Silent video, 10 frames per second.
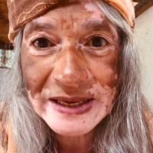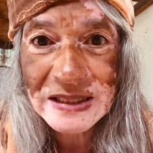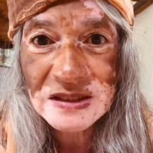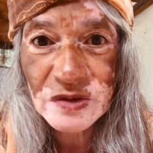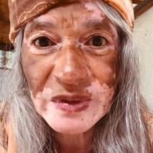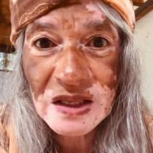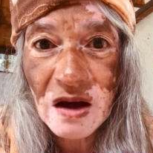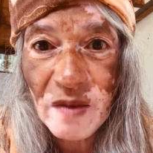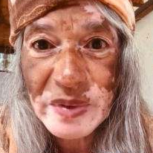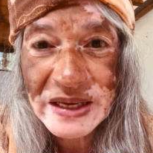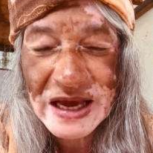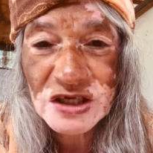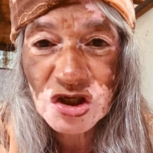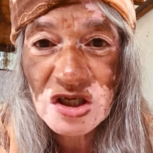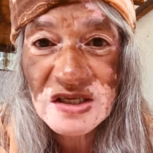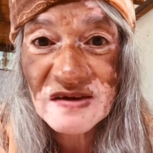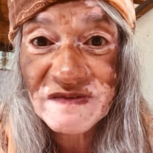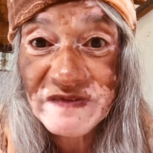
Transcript: end when the obligations are